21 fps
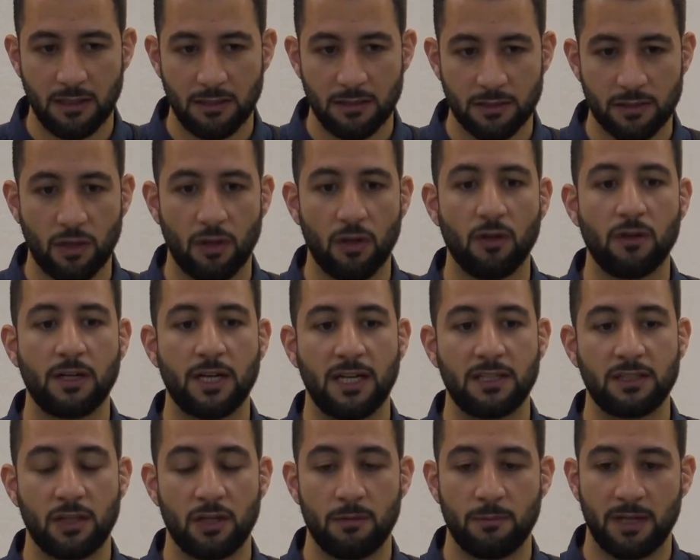So long
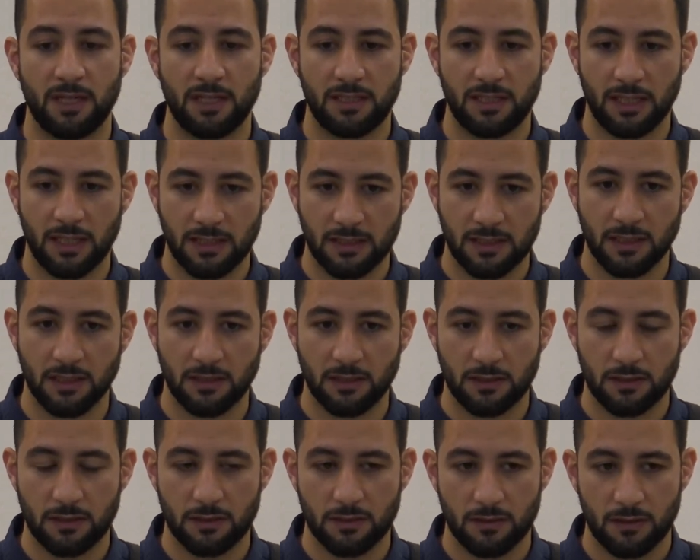as humanity
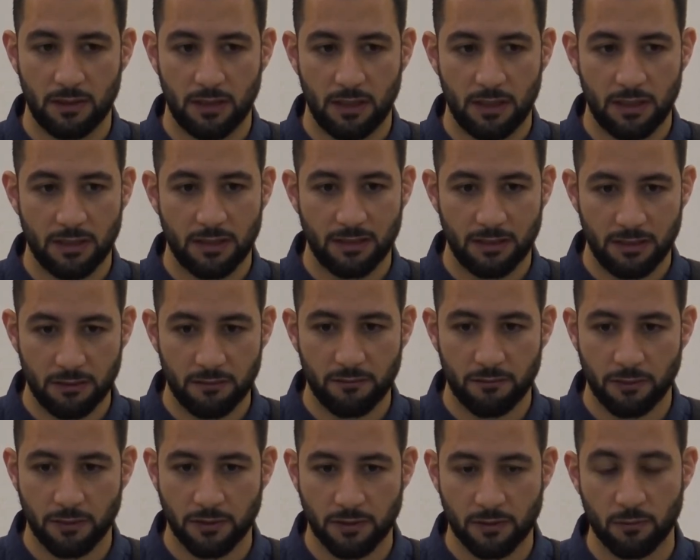exists,
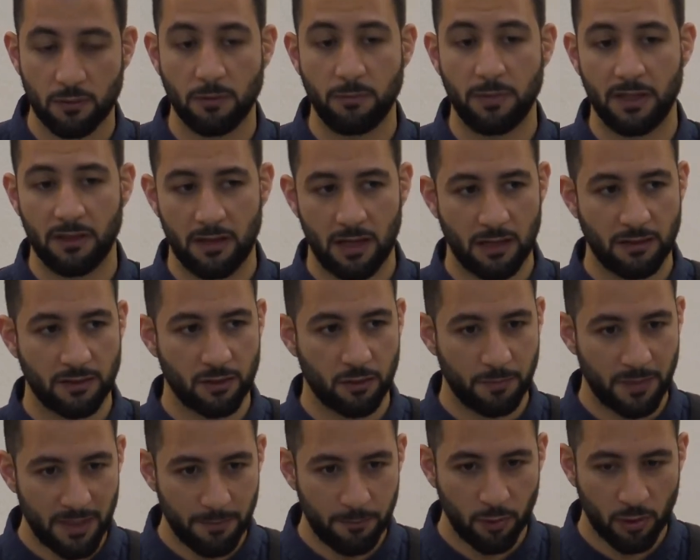difference will be there. So
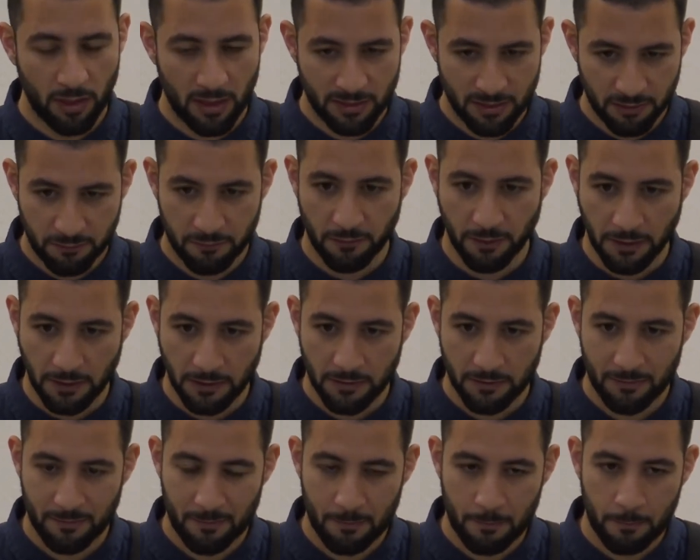people are different.
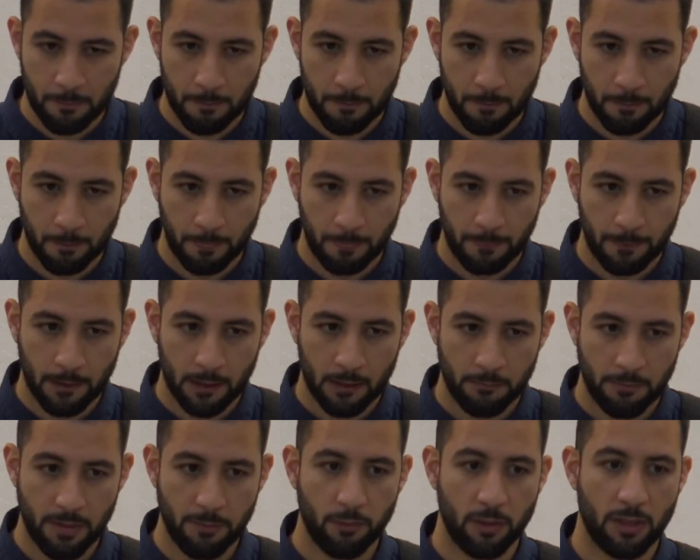
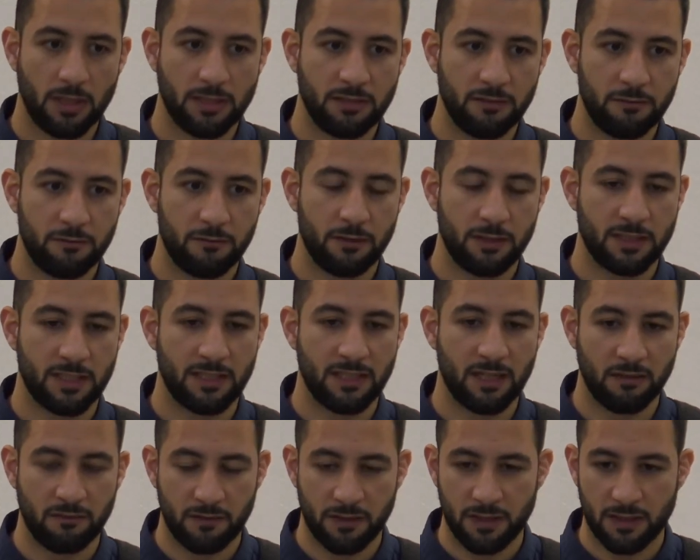People are different and
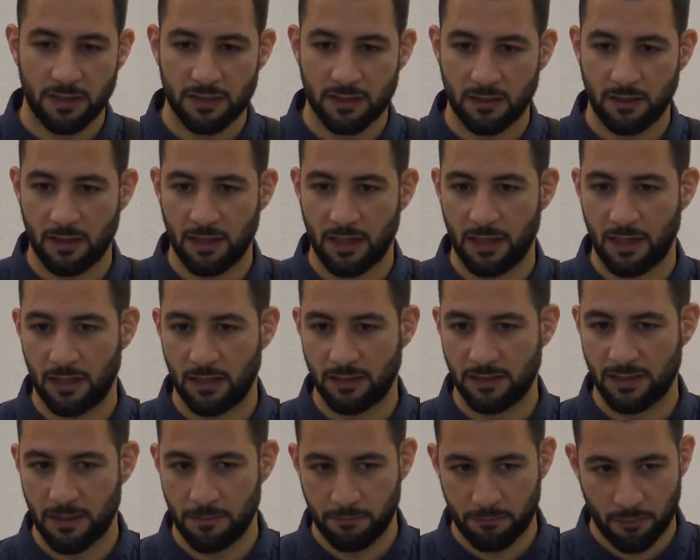diverse in their
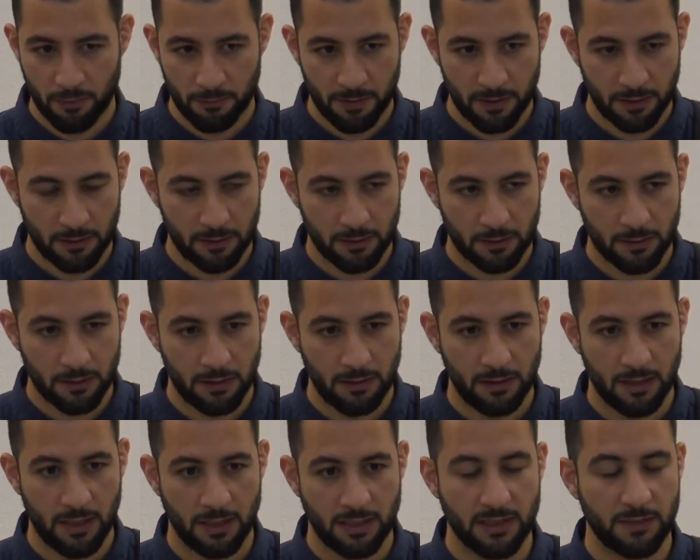temperament, in
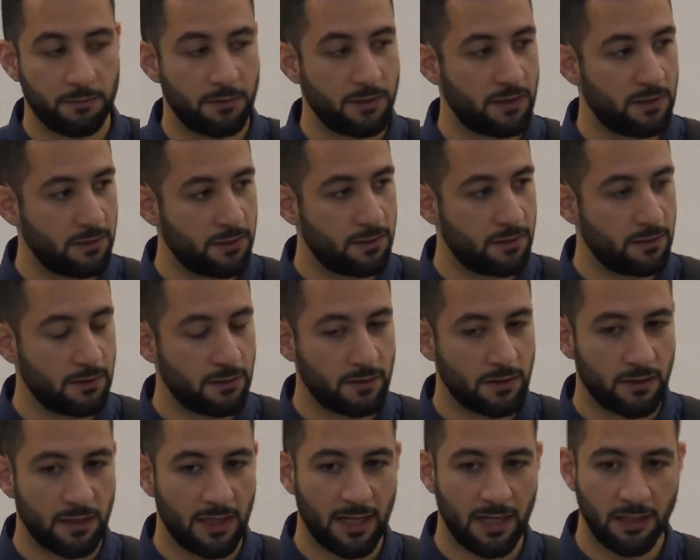their dispositions,
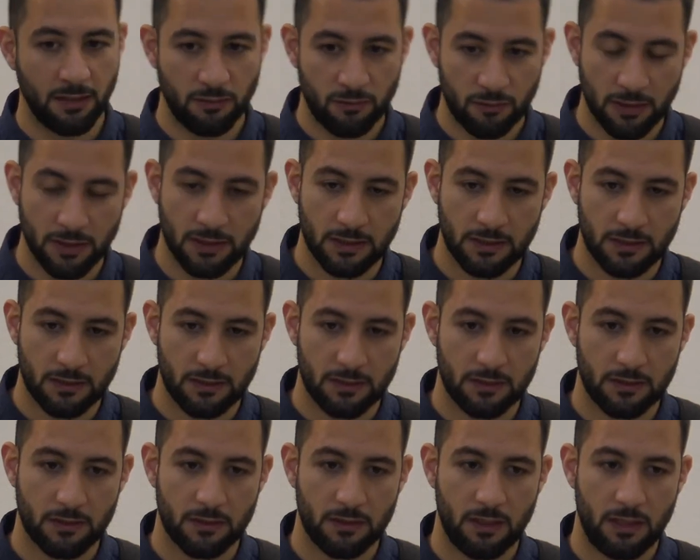in their
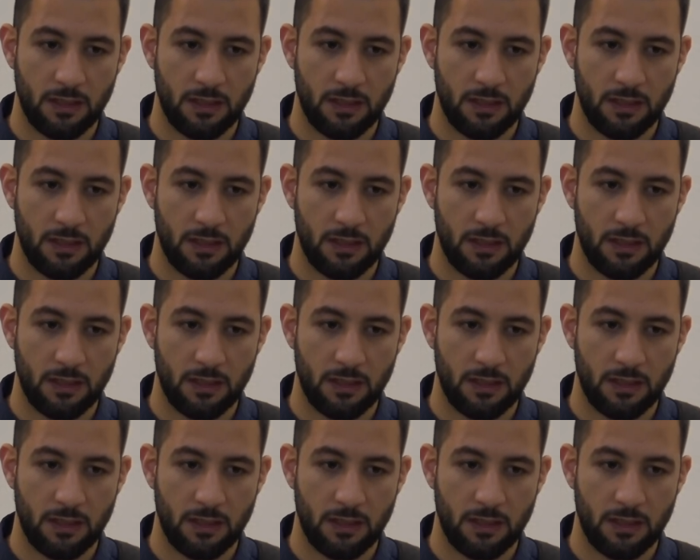interests,